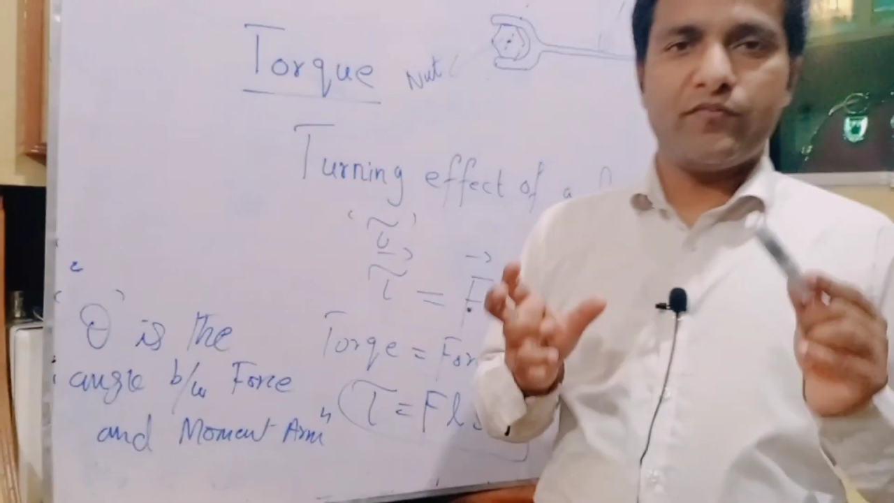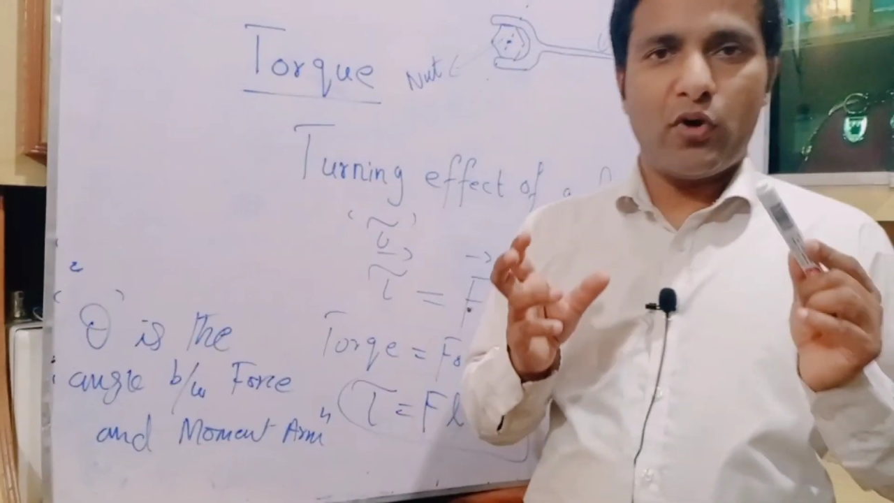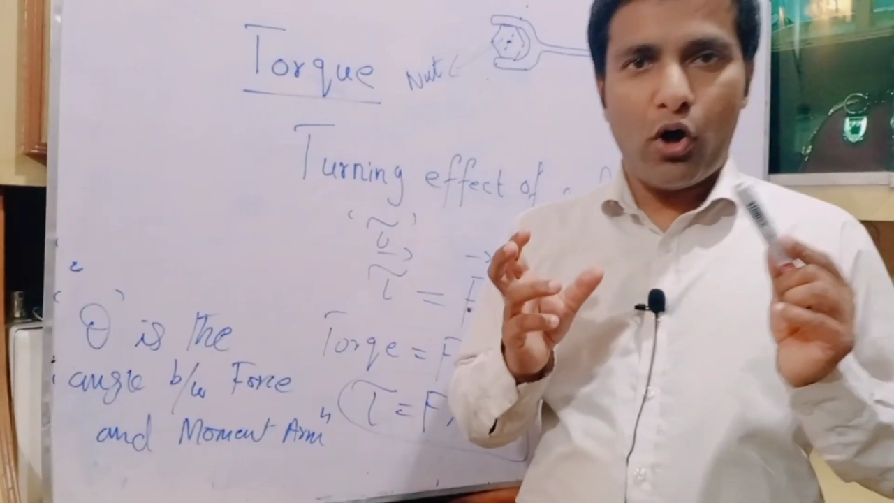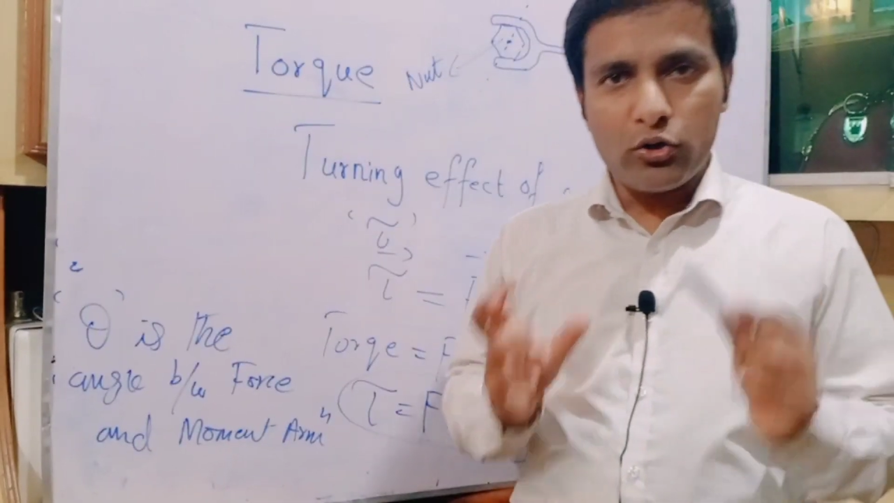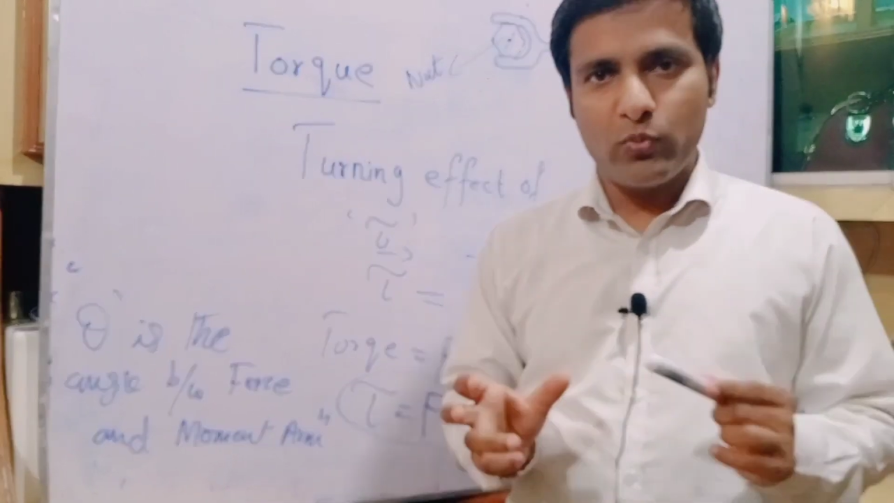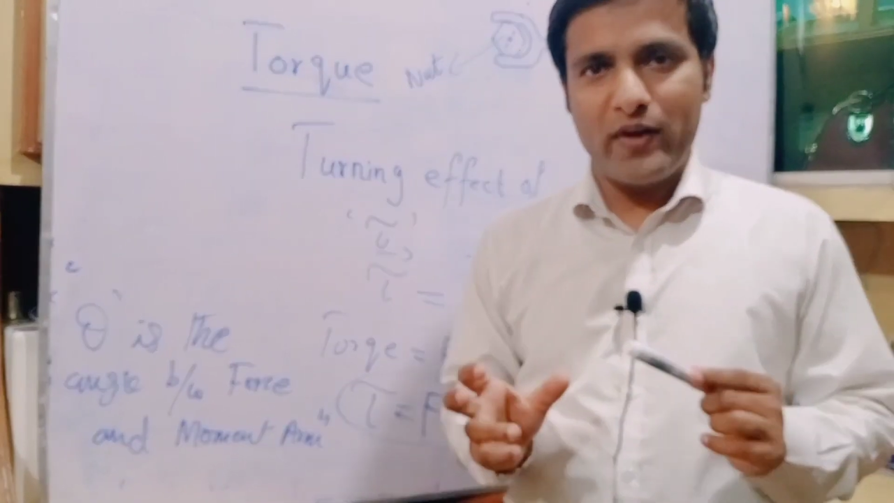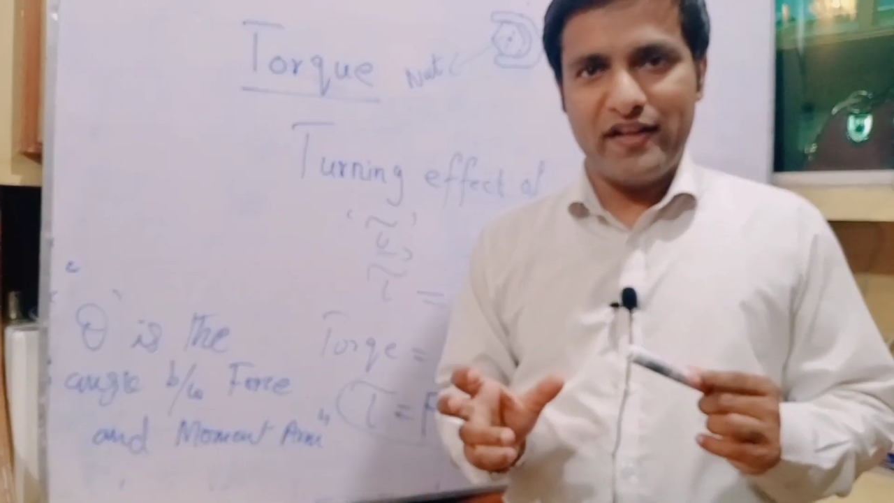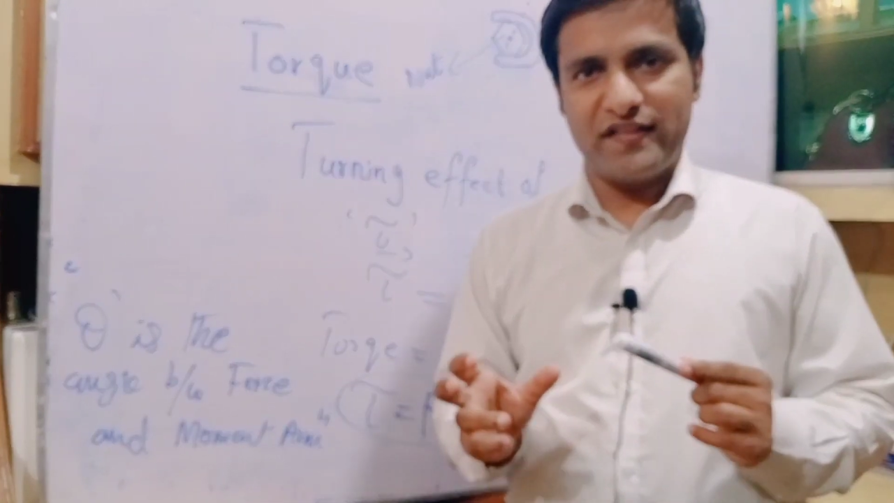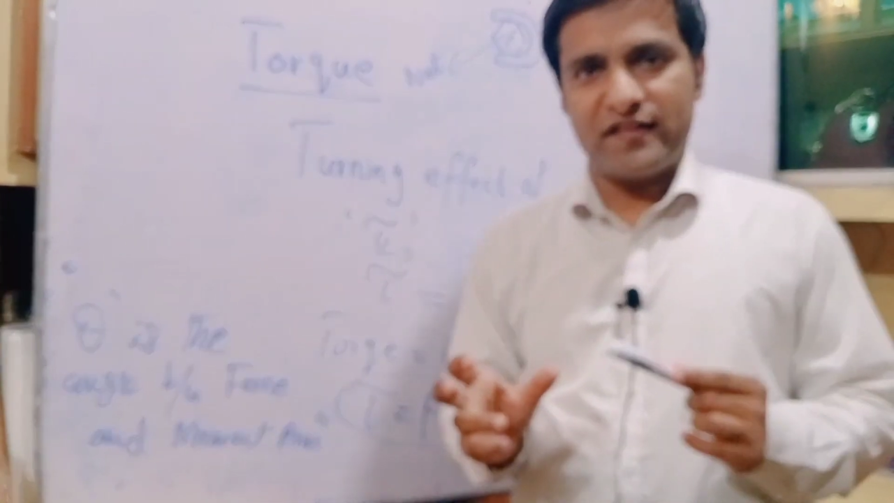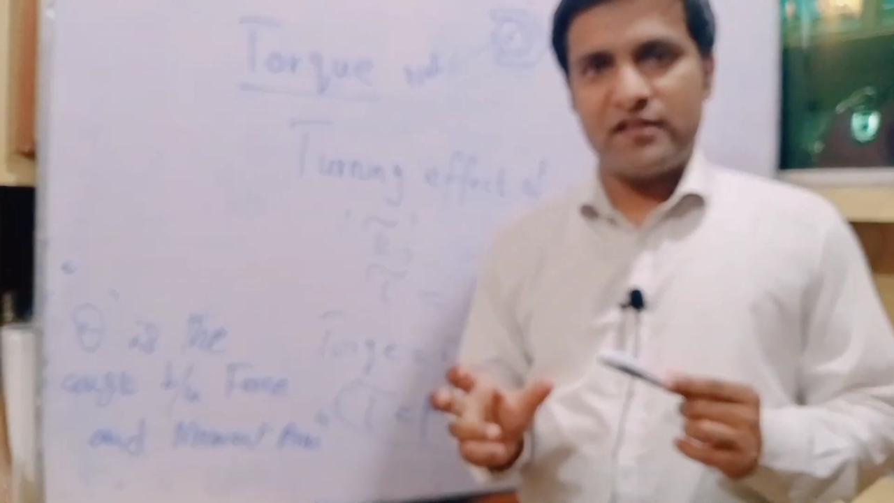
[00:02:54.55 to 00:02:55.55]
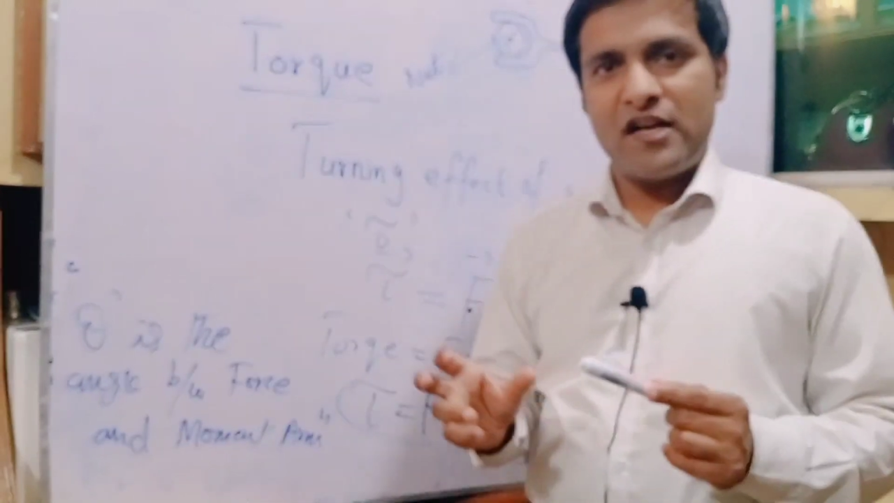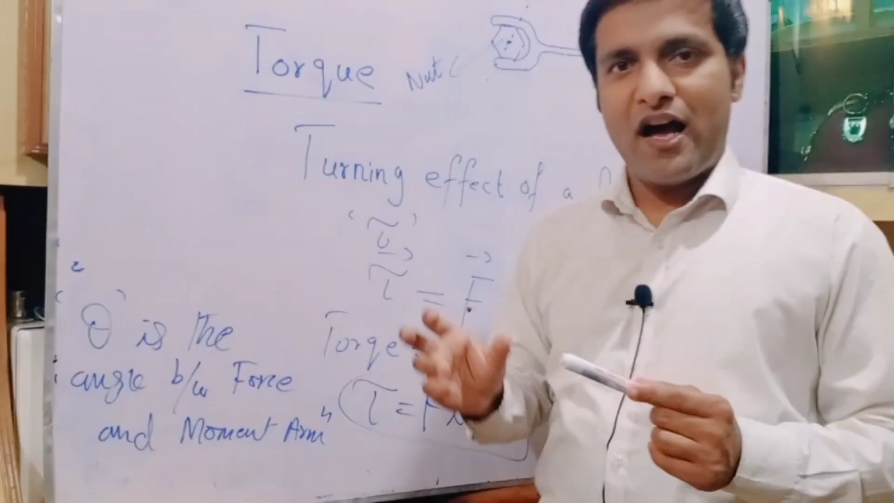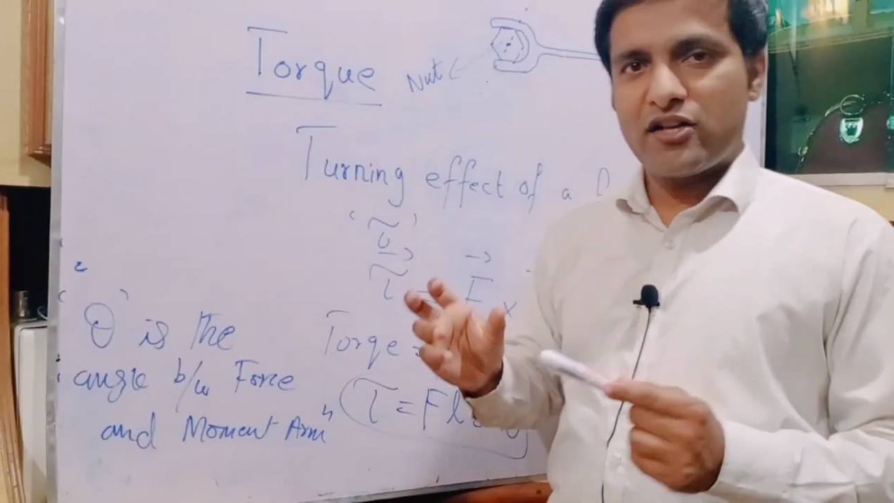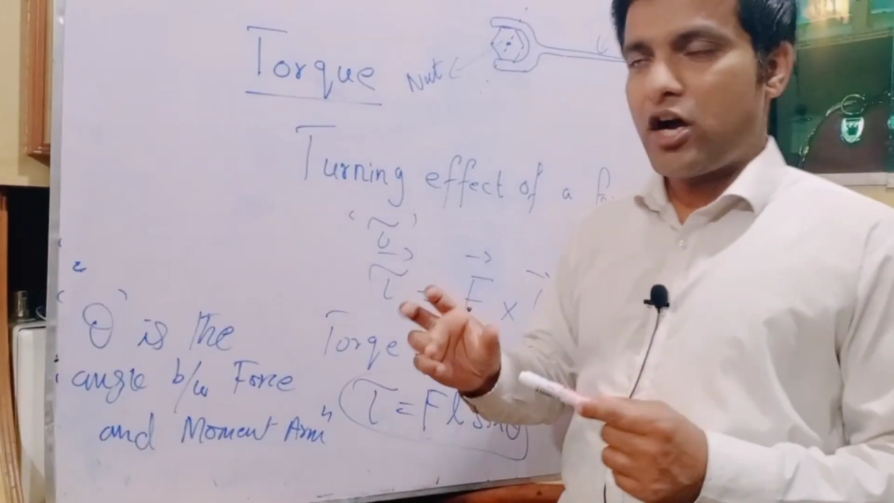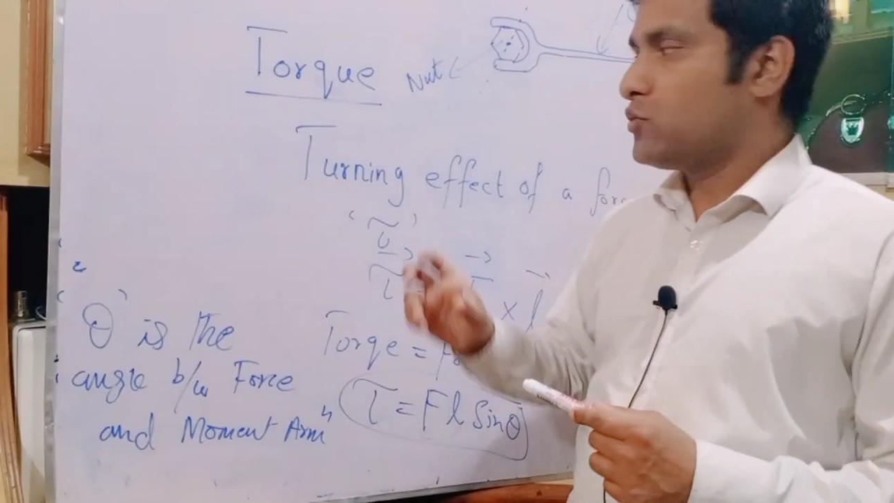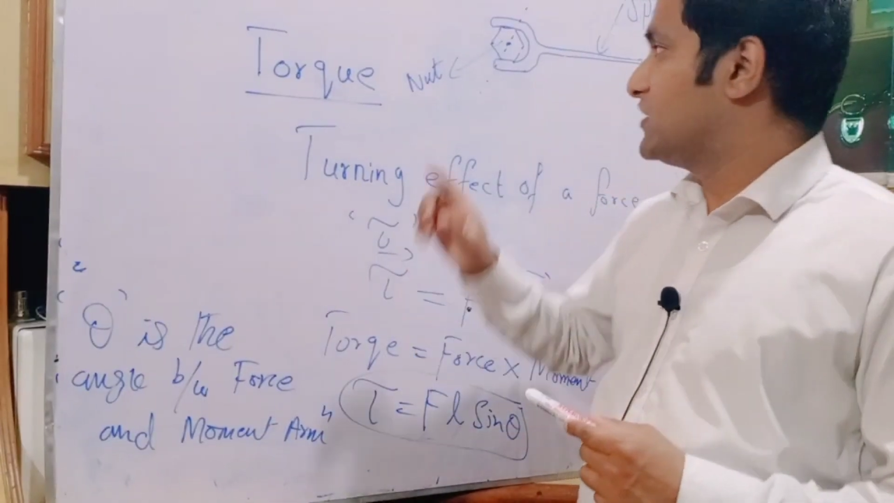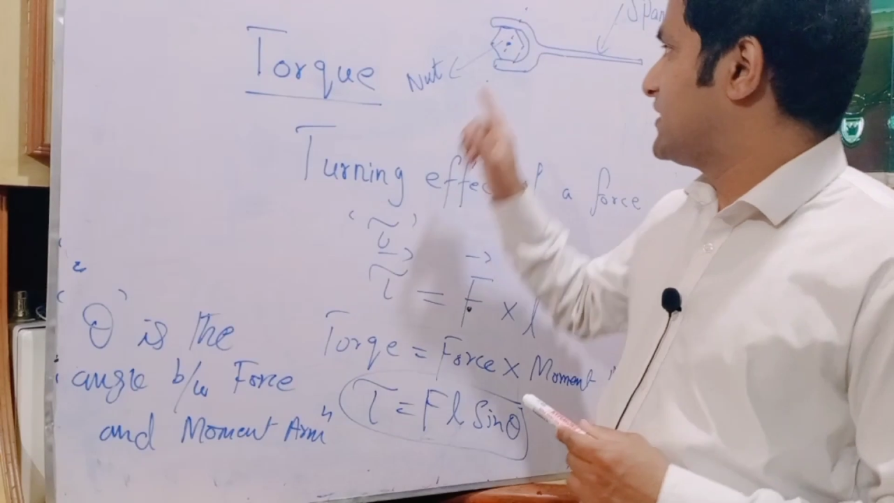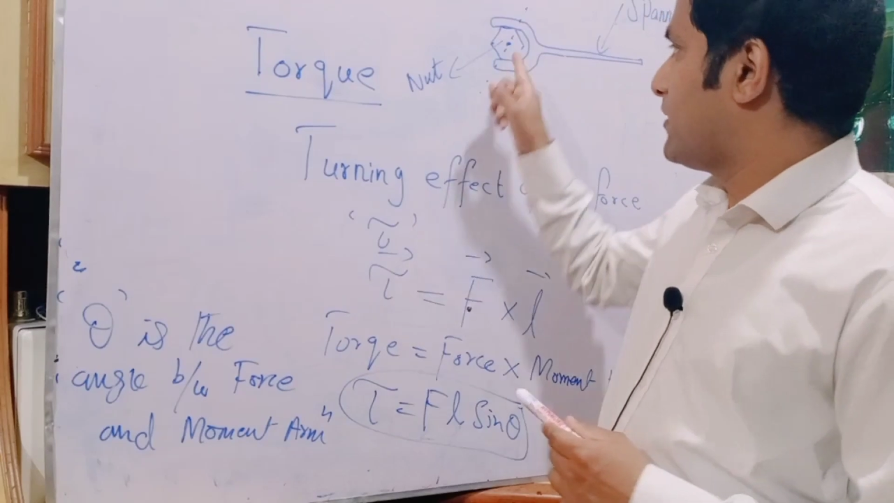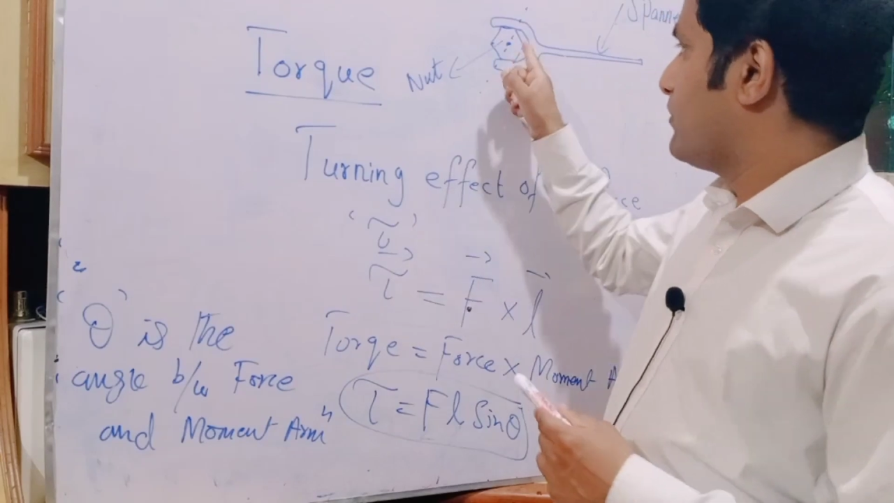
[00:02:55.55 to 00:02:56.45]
always around some